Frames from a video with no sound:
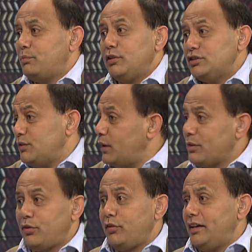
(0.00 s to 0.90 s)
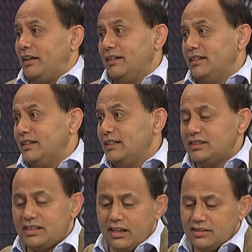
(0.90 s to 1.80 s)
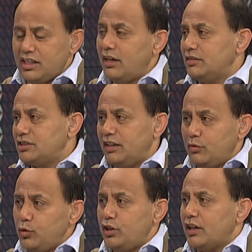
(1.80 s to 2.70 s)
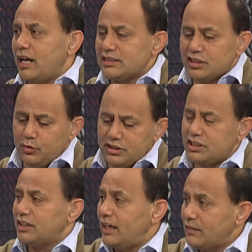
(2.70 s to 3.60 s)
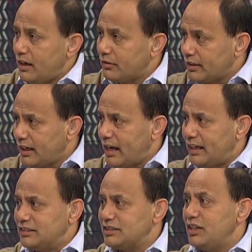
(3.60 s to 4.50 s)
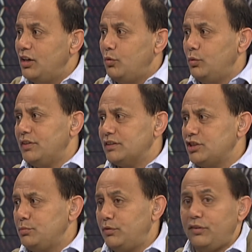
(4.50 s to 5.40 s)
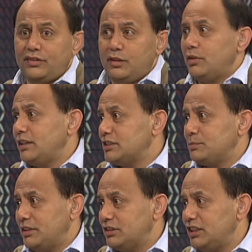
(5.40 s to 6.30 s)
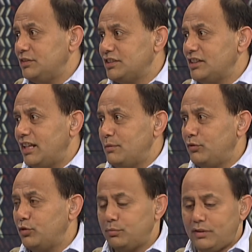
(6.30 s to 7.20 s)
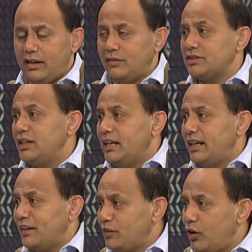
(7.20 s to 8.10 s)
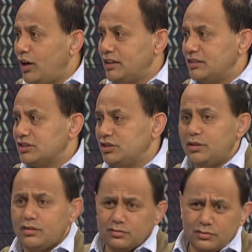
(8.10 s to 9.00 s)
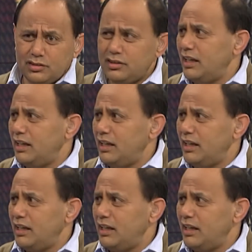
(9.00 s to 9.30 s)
Blues have won 3. Yeah, so all you got to ask the question: can the Hurricanes win the Super 15? Well, they just beat the Chiefs, didn't they, before the playoffs? Can the Highlanders do it? Well, look